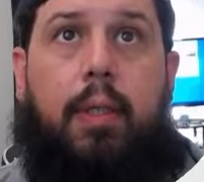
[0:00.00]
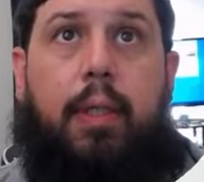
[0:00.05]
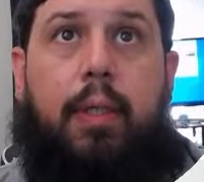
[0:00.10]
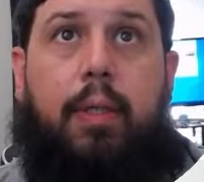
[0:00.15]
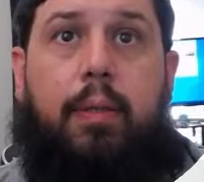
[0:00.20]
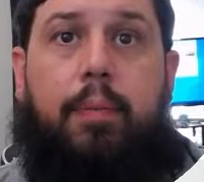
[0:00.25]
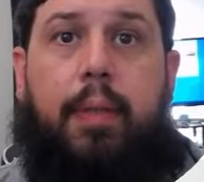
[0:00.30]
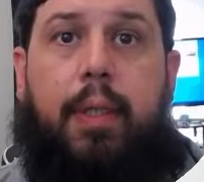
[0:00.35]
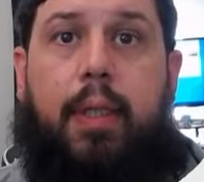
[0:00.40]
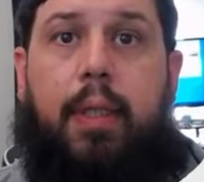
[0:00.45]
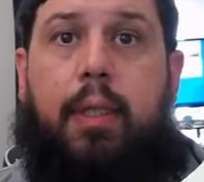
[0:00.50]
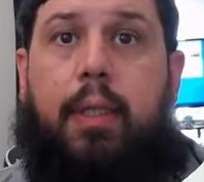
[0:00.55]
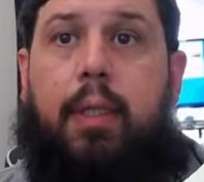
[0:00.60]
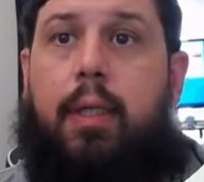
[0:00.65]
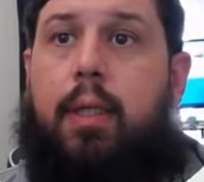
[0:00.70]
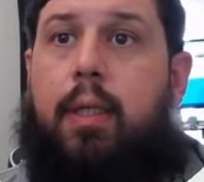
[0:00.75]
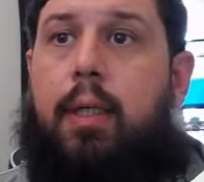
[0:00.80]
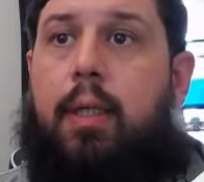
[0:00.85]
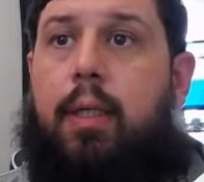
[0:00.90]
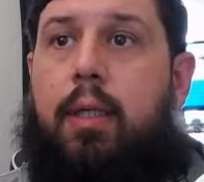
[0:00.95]
help me.
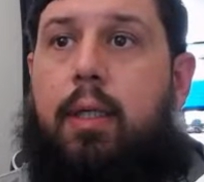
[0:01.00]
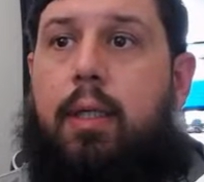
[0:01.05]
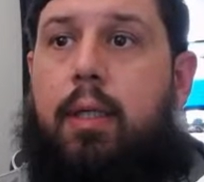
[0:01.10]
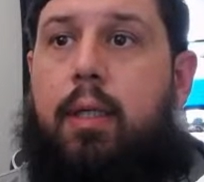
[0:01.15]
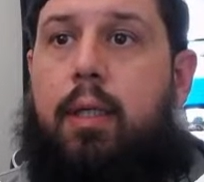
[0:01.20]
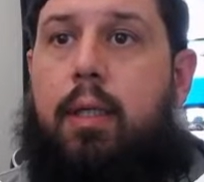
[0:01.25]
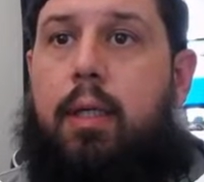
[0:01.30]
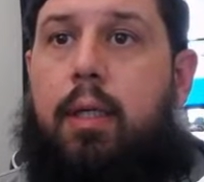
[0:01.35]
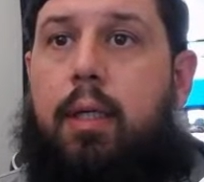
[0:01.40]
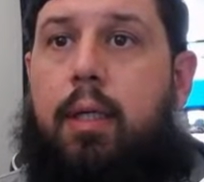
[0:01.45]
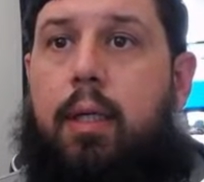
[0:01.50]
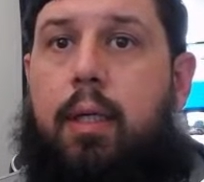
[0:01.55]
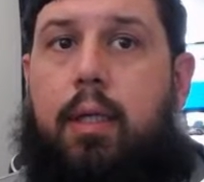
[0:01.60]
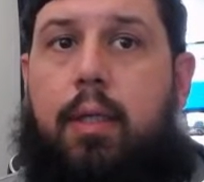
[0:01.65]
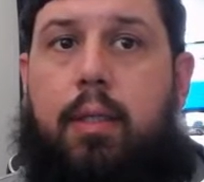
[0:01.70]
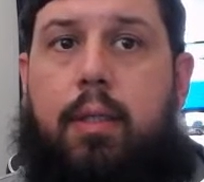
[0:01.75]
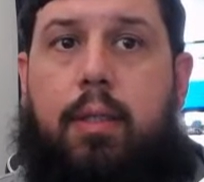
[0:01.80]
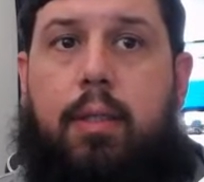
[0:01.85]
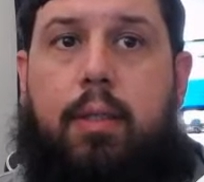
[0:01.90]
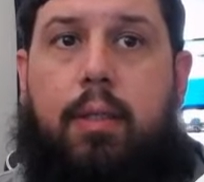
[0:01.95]
Right.
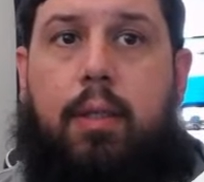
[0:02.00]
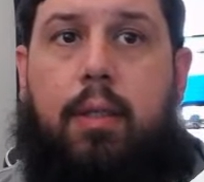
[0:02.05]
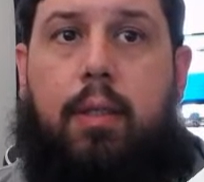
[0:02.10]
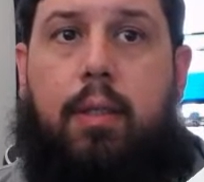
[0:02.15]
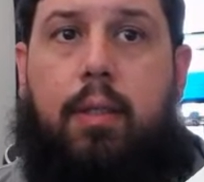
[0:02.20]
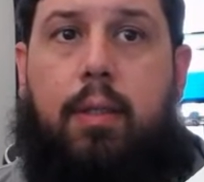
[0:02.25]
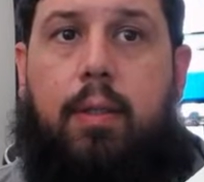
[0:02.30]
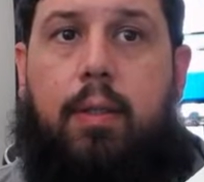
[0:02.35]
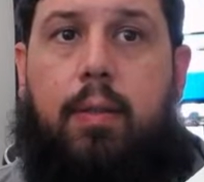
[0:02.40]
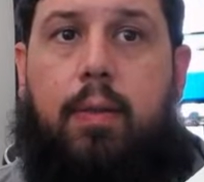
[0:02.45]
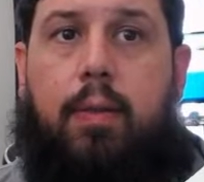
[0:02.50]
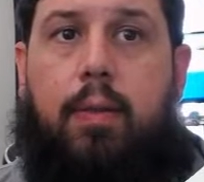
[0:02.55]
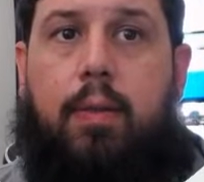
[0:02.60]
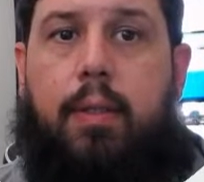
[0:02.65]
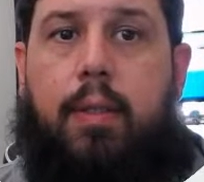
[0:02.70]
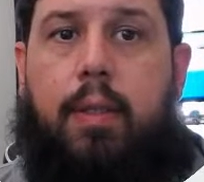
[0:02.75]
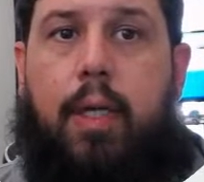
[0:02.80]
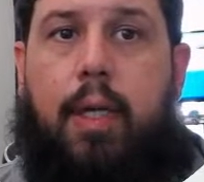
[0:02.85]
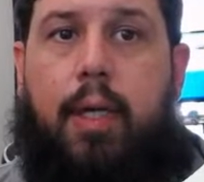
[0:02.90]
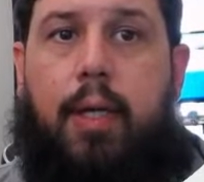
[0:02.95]
So
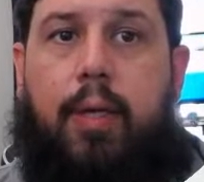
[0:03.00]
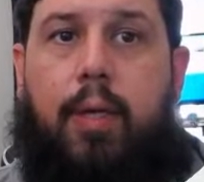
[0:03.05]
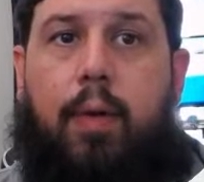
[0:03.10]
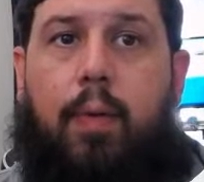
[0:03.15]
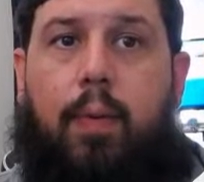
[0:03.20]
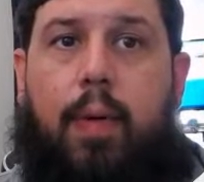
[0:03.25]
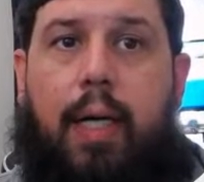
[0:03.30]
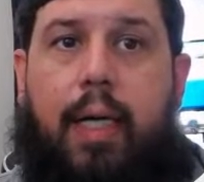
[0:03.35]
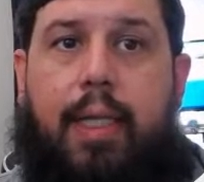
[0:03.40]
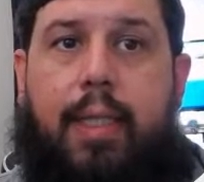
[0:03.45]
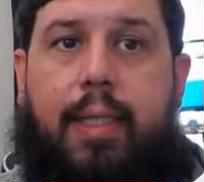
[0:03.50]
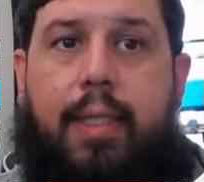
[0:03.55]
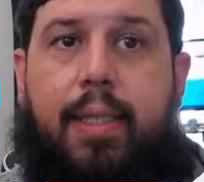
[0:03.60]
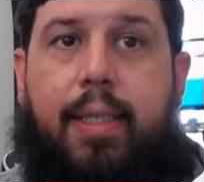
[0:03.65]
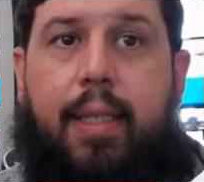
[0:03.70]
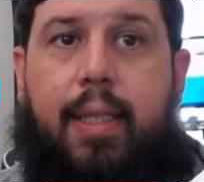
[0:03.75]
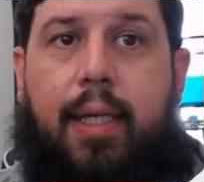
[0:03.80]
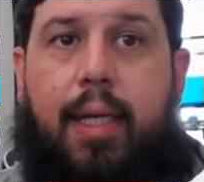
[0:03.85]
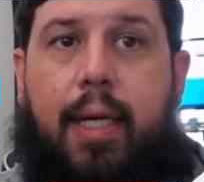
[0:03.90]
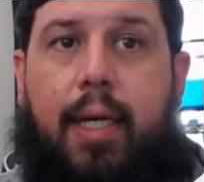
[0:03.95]
now you know what I
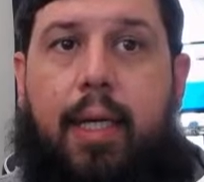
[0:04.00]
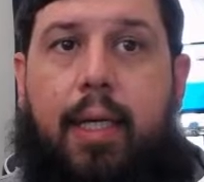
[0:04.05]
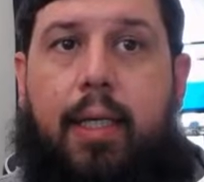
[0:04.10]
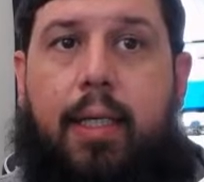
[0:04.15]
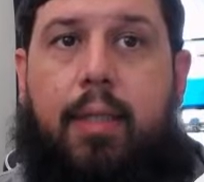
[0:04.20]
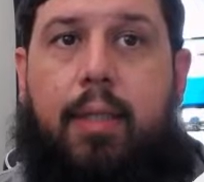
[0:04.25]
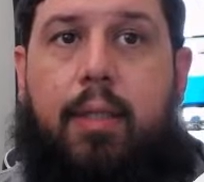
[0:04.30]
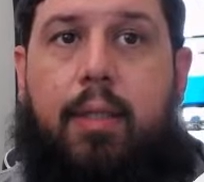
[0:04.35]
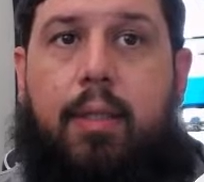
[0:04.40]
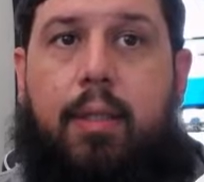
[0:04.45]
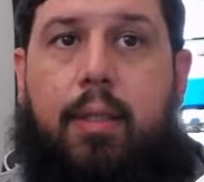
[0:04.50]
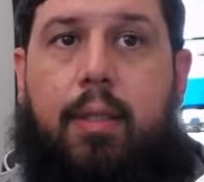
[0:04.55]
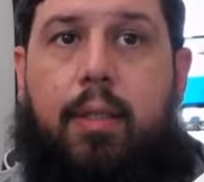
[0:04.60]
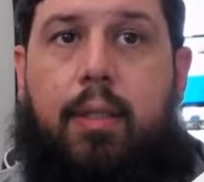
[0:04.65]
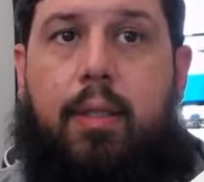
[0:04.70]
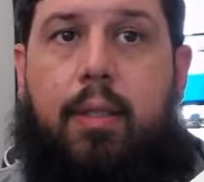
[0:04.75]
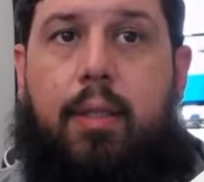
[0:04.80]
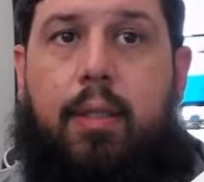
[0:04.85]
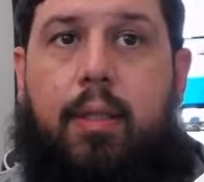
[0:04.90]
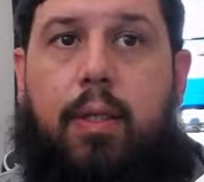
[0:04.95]
did not
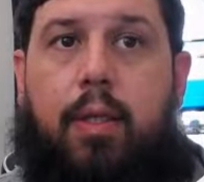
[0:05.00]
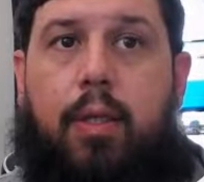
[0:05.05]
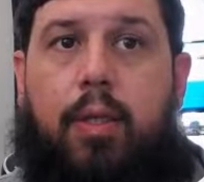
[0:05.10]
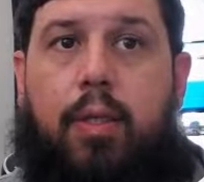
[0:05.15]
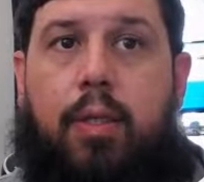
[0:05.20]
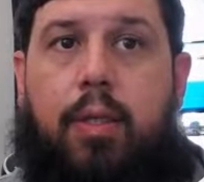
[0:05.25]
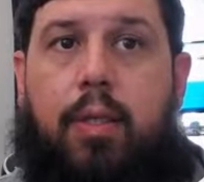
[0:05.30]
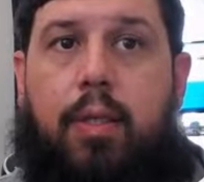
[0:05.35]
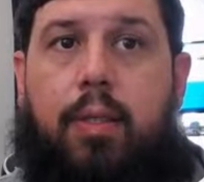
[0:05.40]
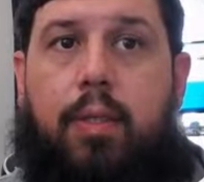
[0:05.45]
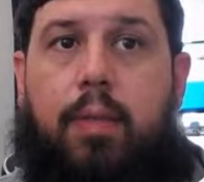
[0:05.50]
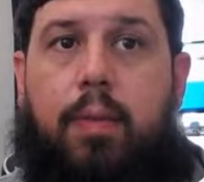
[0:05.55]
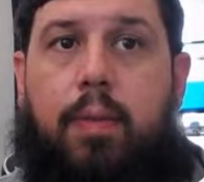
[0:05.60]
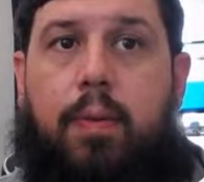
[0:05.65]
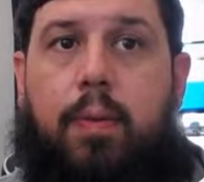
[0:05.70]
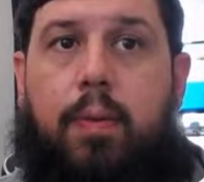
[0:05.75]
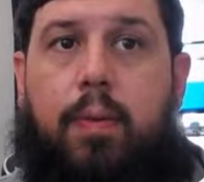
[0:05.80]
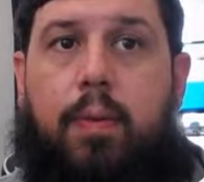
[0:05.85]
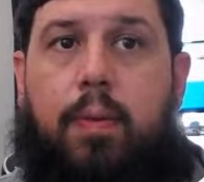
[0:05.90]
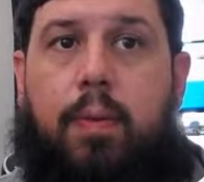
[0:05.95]
do
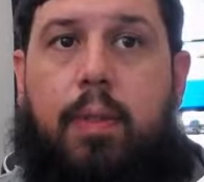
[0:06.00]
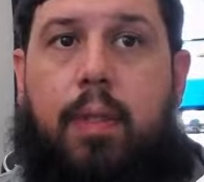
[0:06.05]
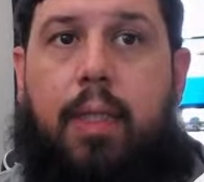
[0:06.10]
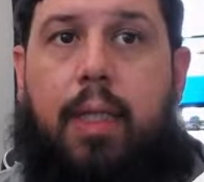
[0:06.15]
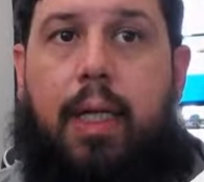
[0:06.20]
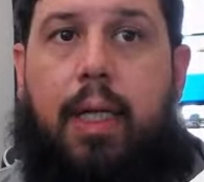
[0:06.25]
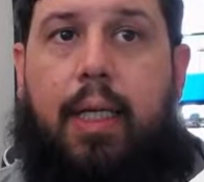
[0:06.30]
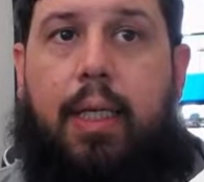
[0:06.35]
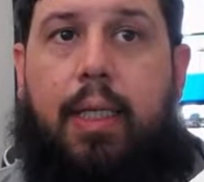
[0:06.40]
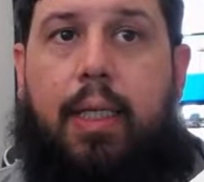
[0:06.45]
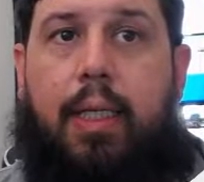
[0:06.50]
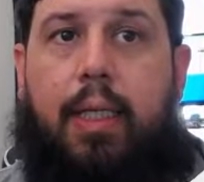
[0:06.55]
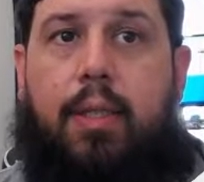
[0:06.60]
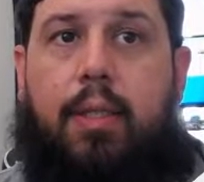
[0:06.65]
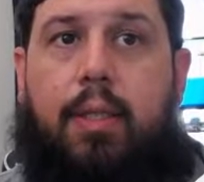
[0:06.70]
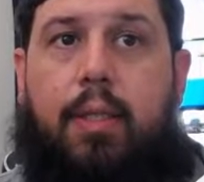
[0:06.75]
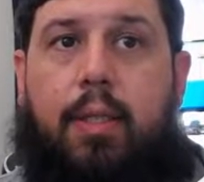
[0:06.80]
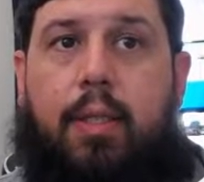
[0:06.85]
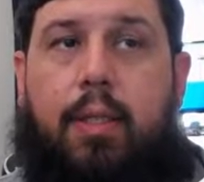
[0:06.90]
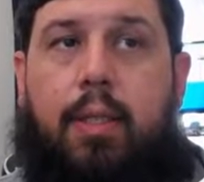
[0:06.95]
that I need
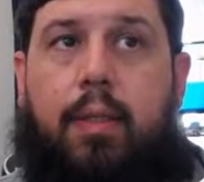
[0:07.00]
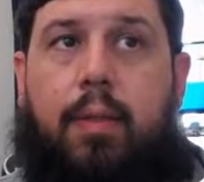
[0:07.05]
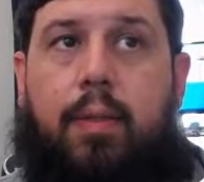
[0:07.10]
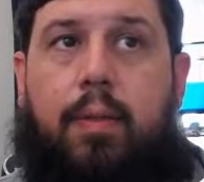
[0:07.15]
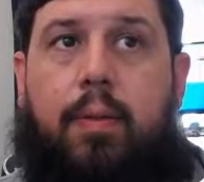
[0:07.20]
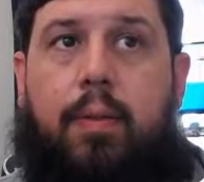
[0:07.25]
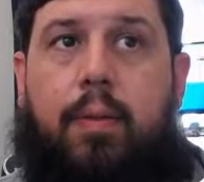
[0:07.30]
to do.